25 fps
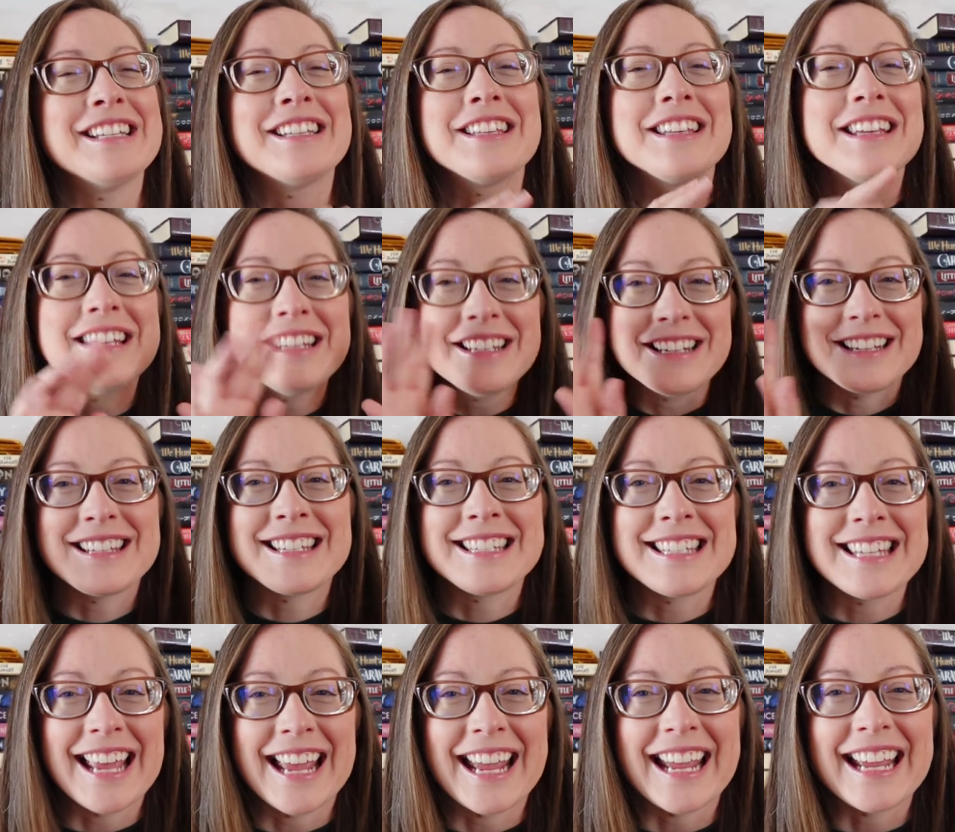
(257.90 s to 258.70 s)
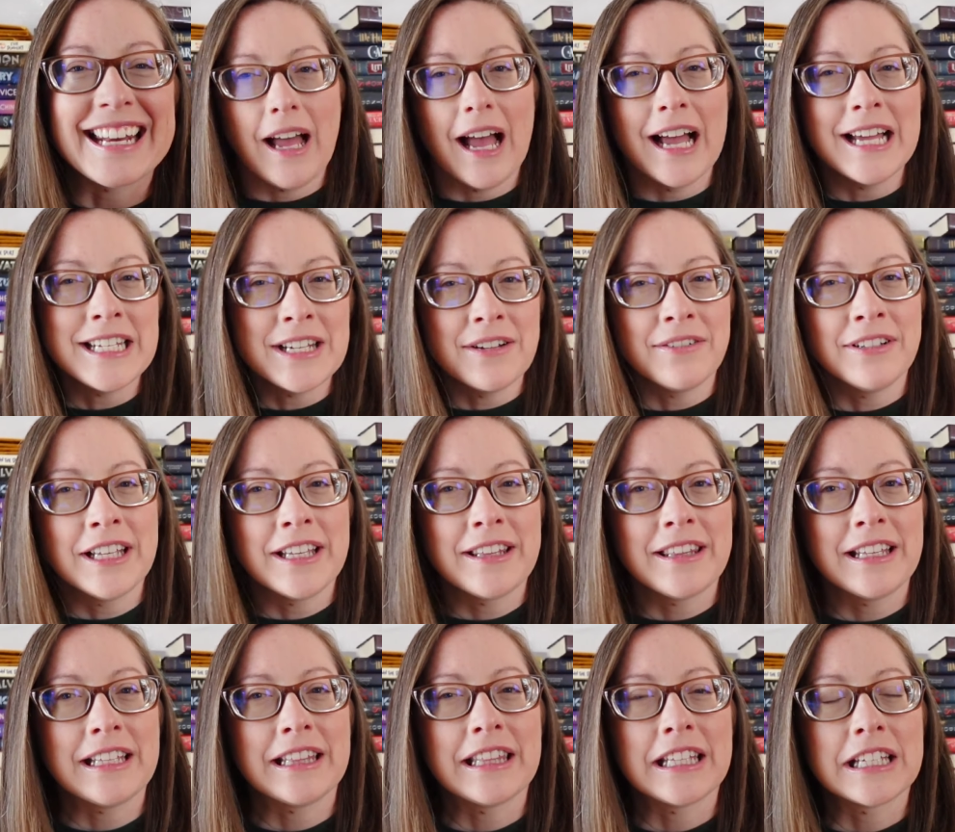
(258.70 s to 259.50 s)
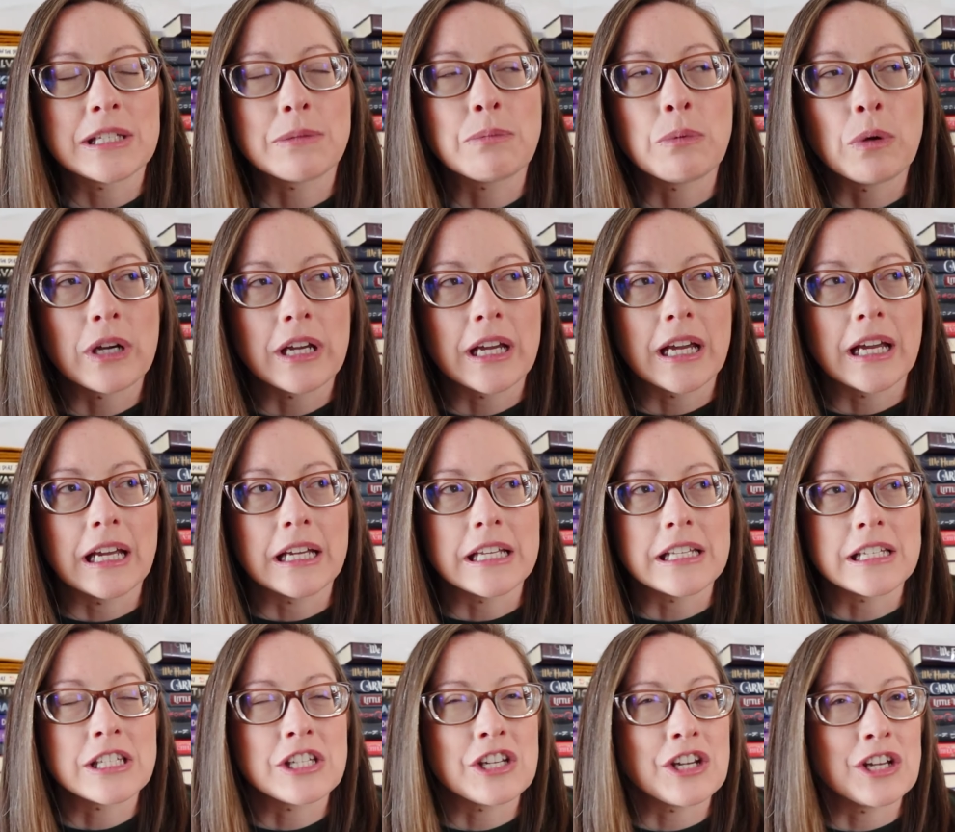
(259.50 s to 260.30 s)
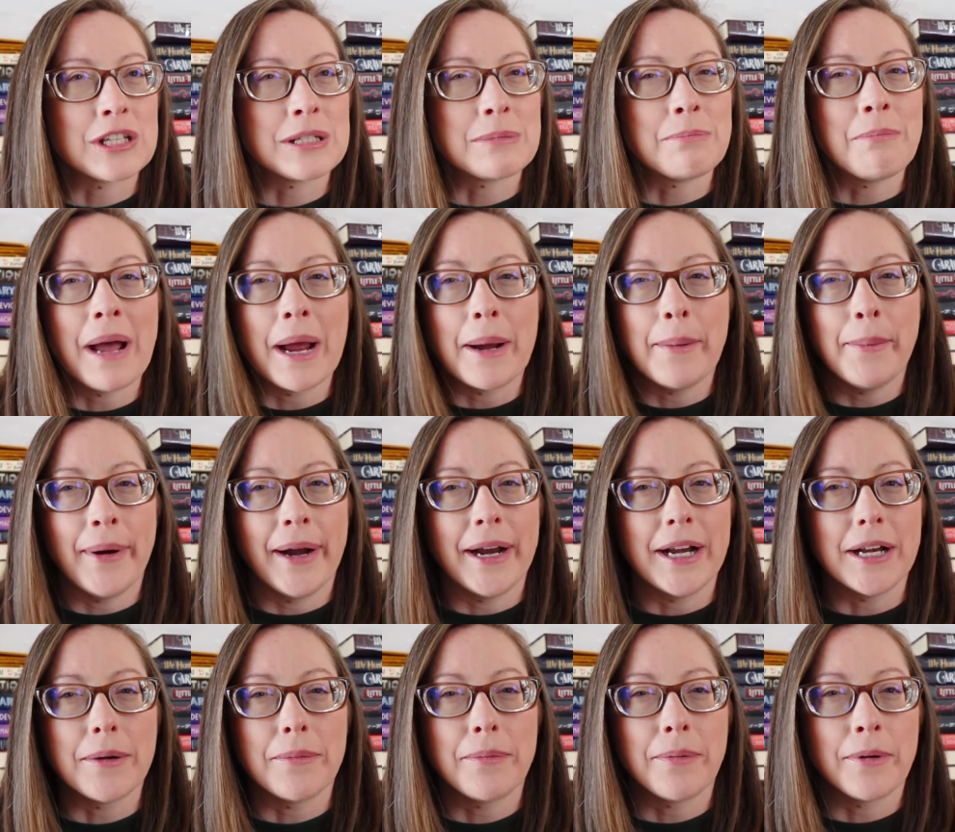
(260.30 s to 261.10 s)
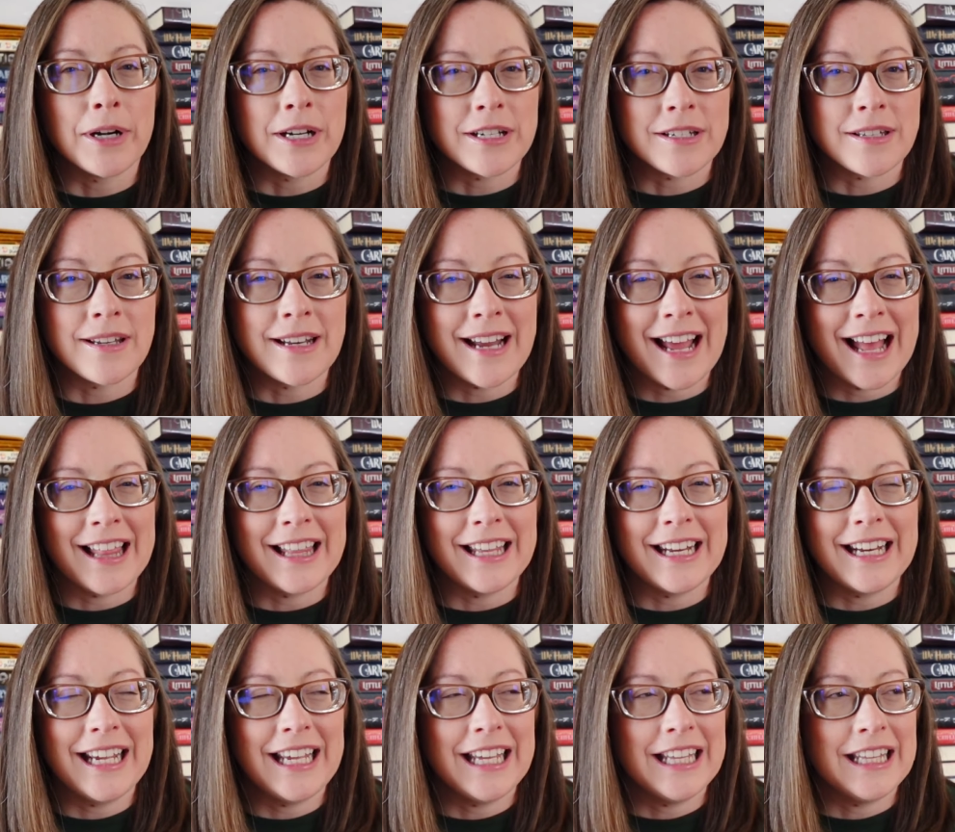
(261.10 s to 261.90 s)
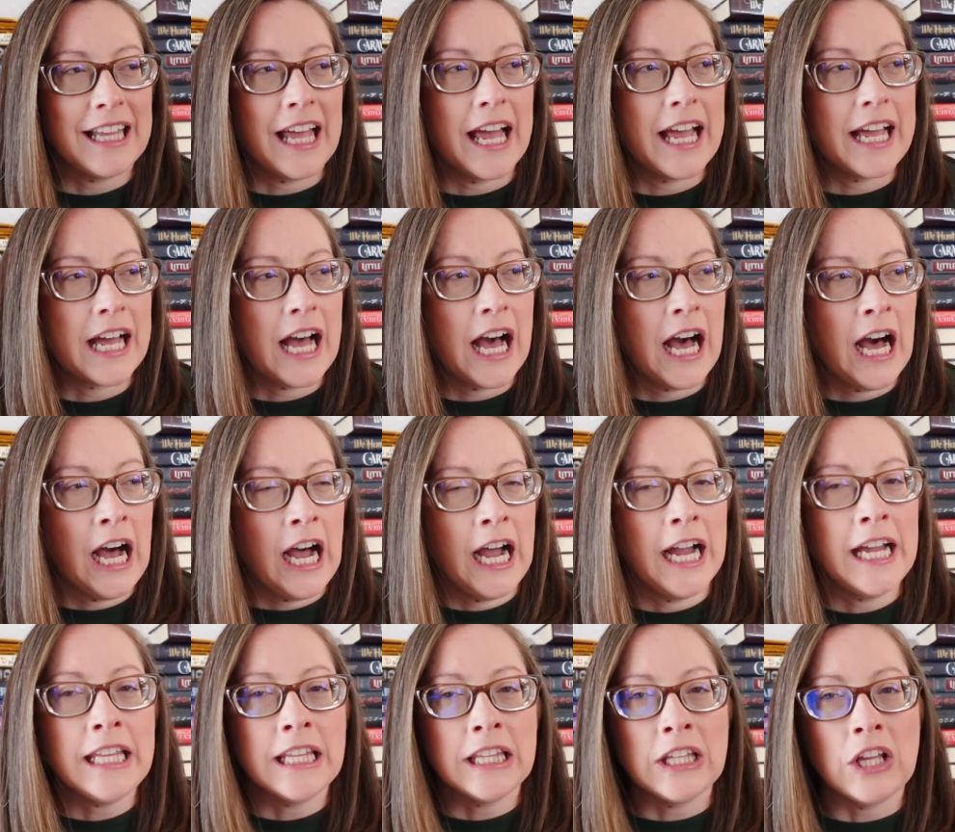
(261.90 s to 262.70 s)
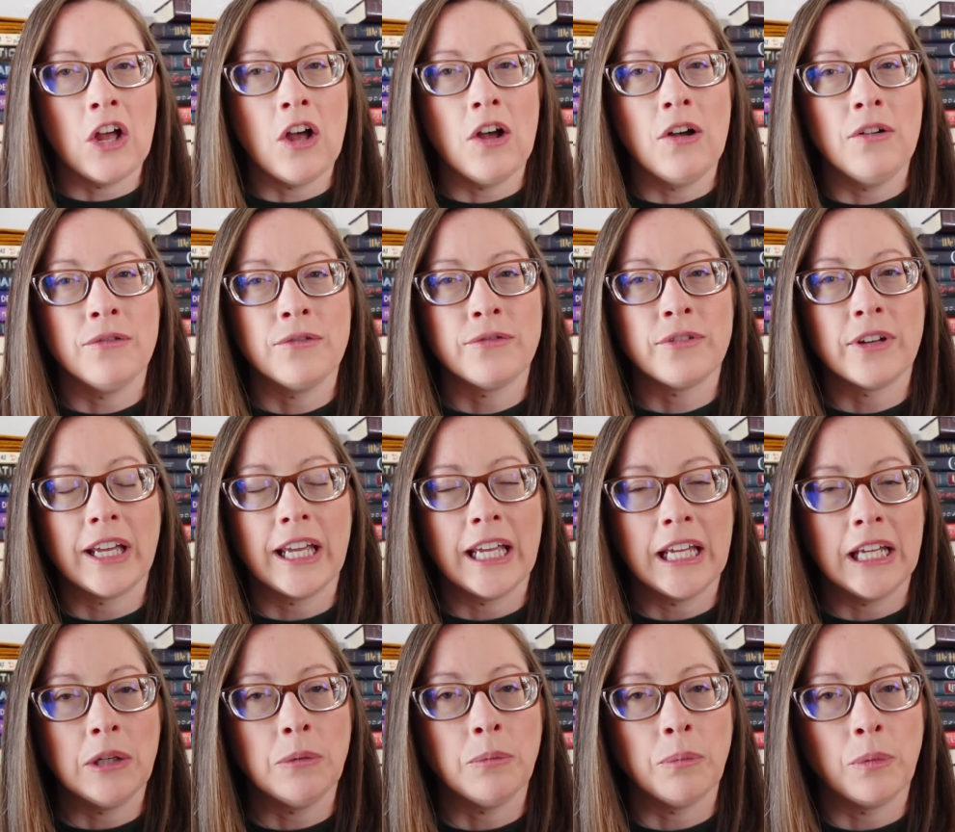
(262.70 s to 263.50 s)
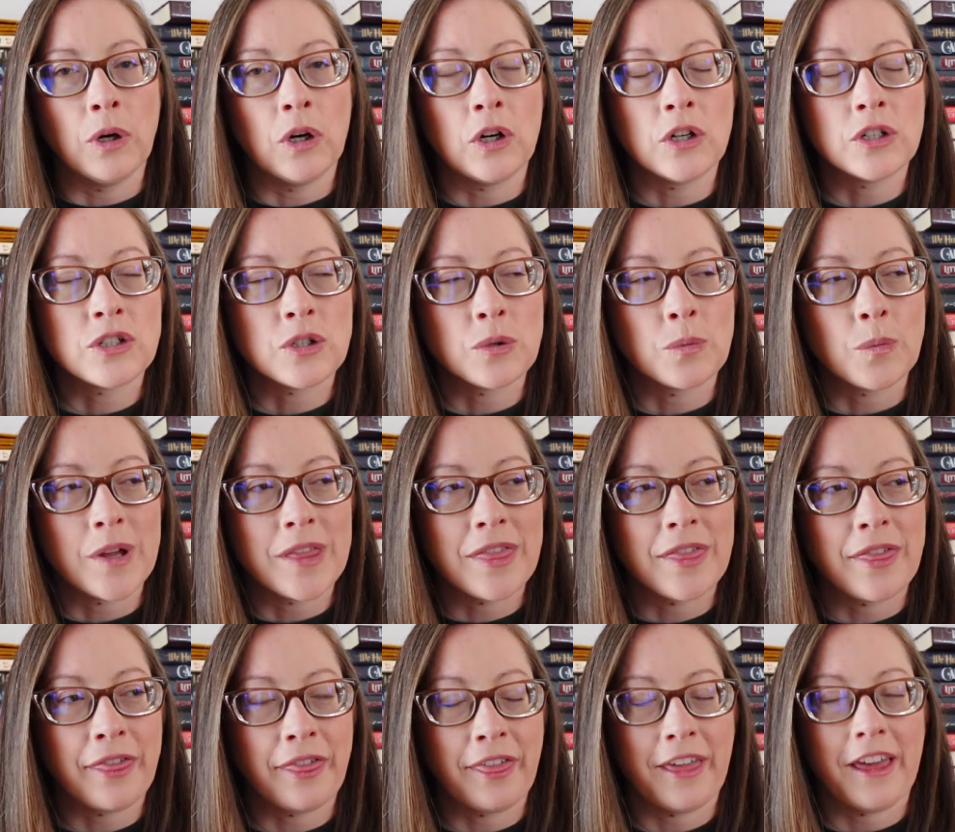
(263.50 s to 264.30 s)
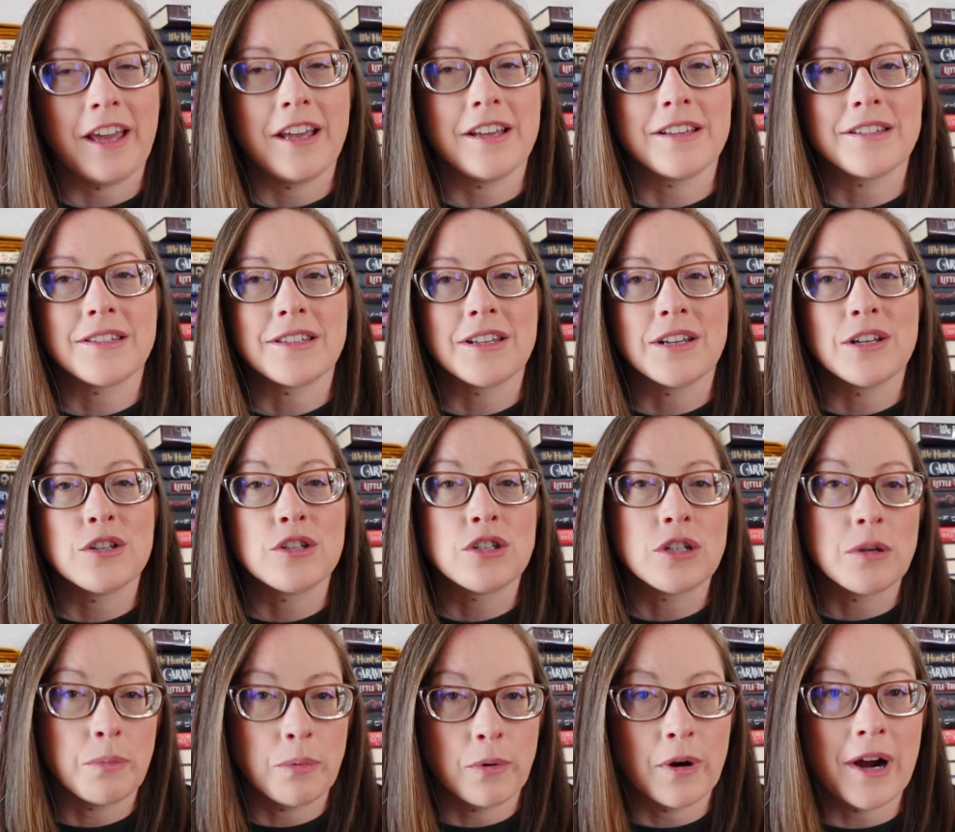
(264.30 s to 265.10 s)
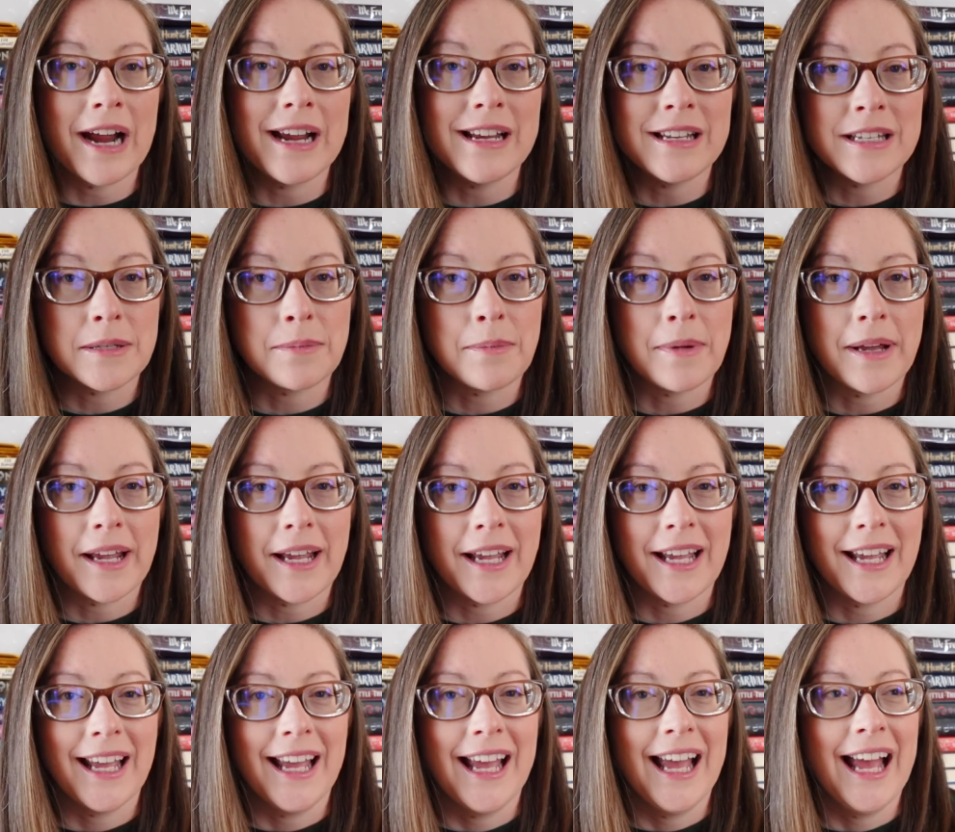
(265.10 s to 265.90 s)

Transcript: is insane. I definitely think this book is just my brand of personality. Like I love in books when things surprise me.